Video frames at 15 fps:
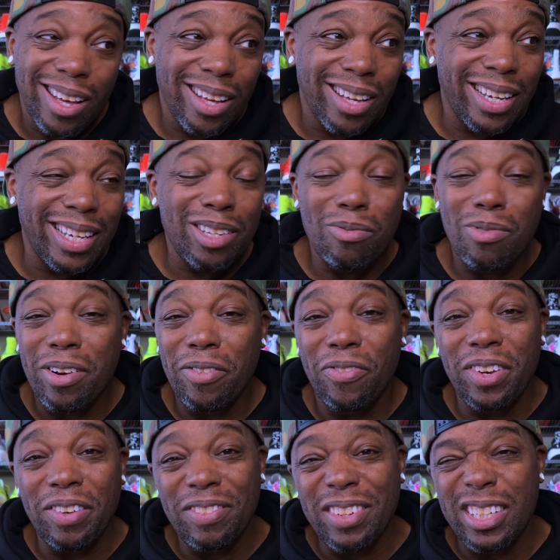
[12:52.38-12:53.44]
in the
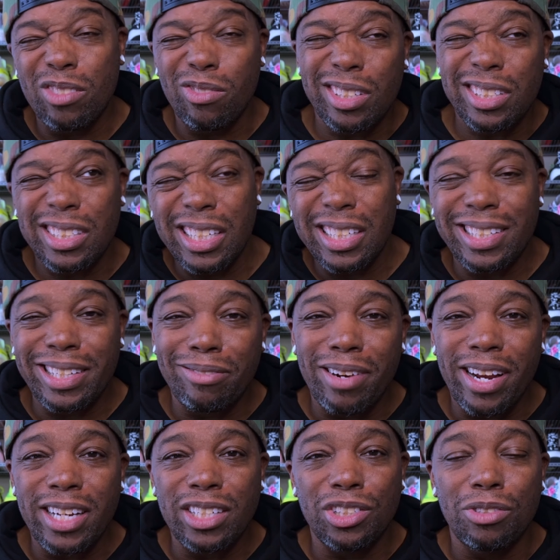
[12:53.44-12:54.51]
150s, 160
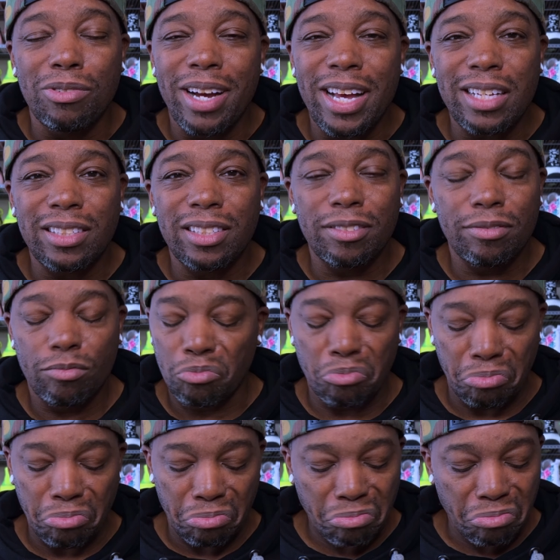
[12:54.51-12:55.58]
range US,
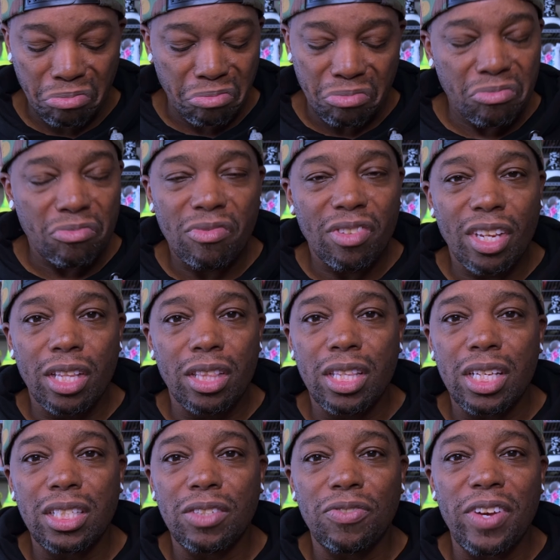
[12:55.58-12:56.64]

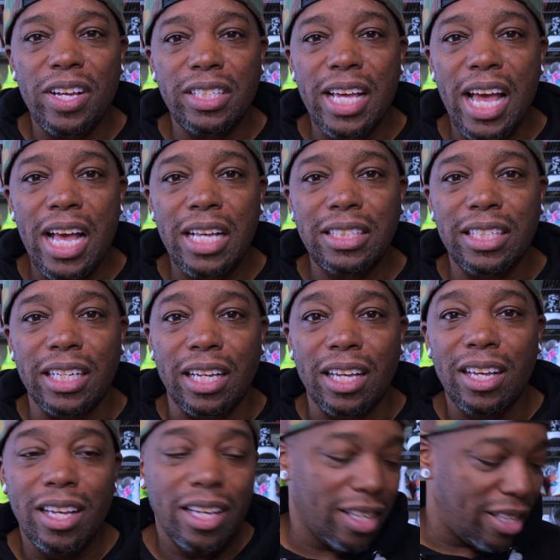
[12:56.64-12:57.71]
this is fantastic.
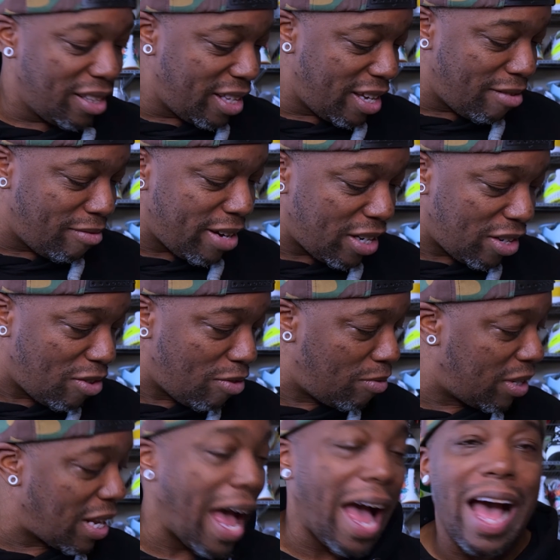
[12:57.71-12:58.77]
The original
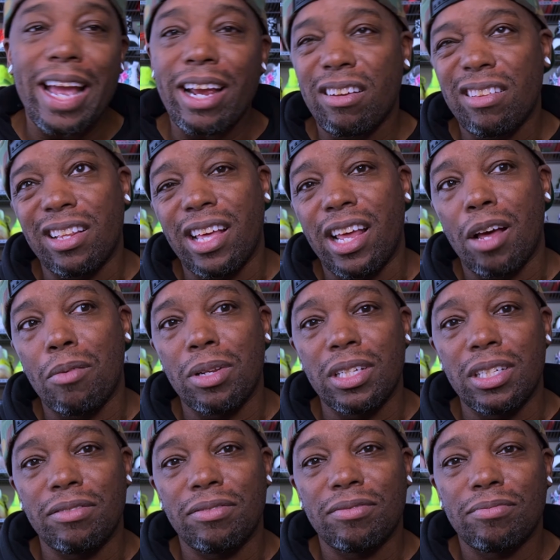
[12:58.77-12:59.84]
was higher than that, I
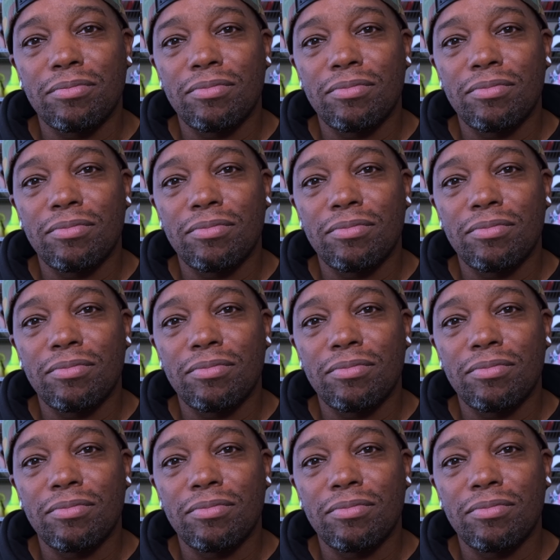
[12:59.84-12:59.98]
believe.